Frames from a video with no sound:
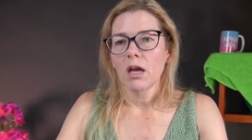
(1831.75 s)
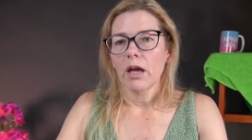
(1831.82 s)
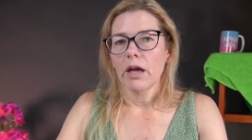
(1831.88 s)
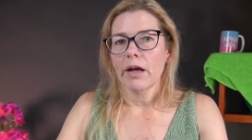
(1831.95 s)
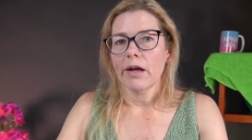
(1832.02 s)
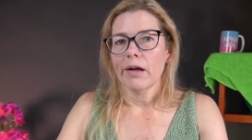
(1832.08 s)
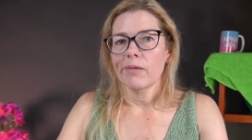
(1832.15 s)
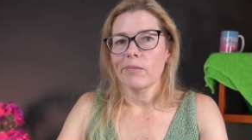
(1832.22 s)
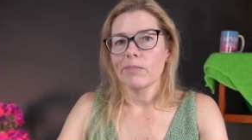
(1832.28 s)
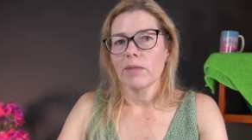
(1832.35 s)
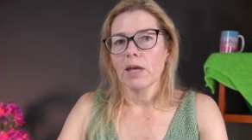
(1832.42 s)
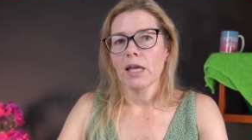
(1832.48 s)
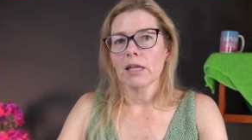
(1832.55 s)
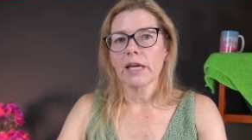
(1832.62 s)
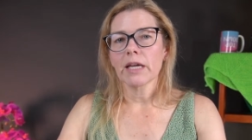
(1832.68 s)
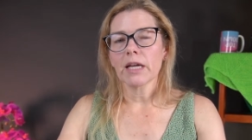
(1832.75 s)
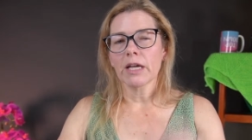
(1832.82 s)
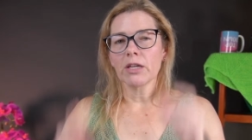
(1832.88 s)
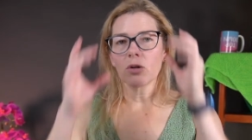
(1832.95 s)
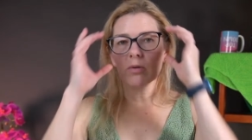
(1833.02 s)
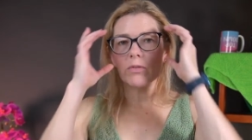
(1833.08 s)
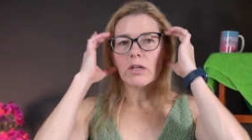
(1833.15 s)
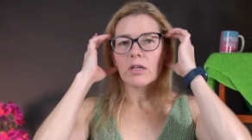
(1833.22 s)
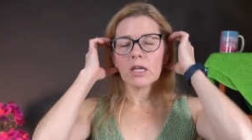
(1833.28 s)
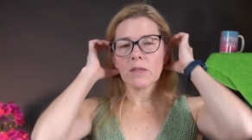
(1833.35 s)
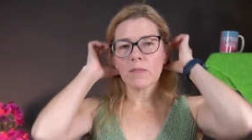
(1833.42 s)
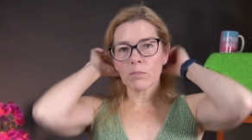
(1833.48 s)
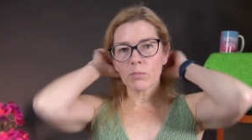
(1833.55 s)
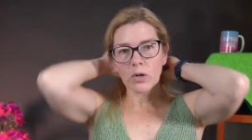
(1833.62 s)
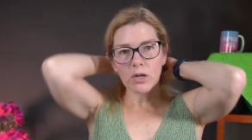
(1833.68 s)
And like, I know that
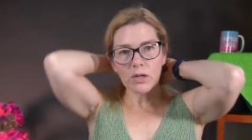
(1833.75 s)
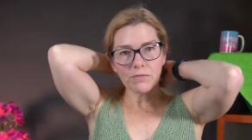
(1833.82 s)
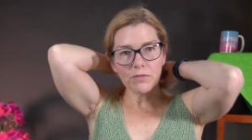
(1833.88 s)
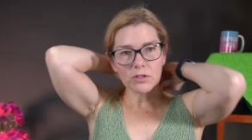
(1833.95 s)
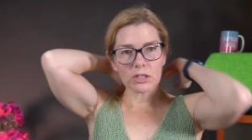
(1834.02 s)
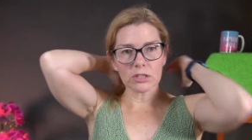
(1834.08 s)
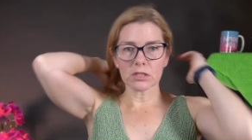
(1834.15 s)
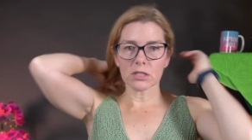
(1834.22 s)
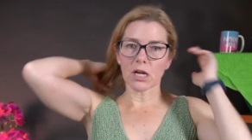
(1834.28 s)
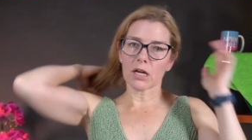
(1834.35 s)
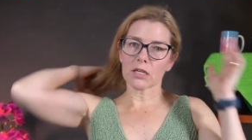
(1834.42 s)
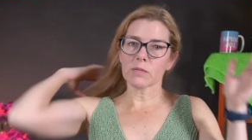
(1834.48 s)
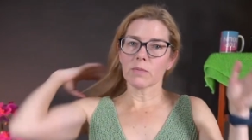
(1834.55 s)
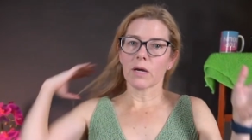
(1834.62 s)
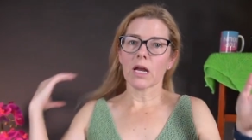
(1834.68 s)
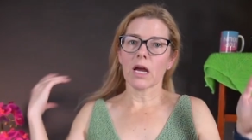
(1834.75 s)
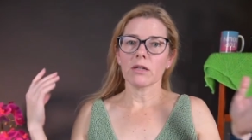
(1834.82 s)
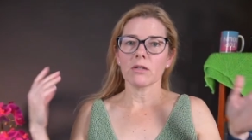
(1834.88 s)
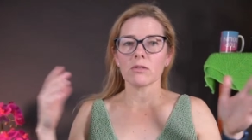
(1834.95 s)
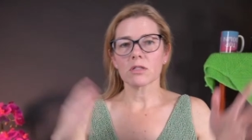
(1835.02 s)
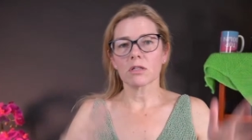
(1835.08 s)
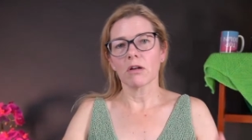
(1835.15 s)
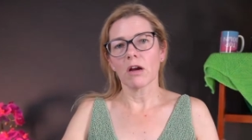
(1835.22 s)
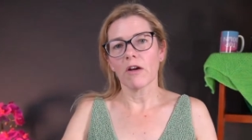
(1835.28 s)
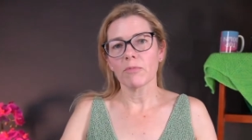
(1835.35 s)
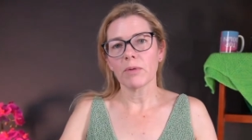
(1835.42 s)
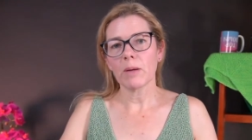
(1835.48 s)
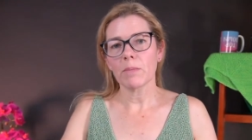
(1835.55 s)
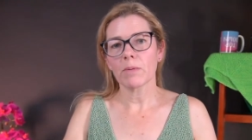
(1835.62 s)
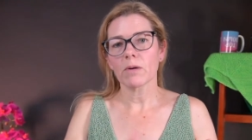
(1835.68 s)
in the book, Virginia talks about how to use the graph
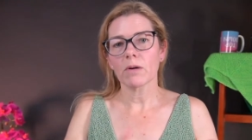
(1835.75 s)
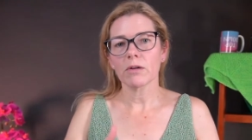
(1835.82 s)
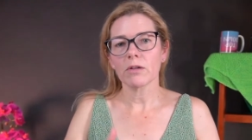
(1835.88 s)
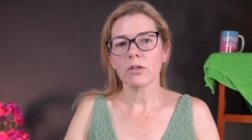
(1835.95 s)
paper,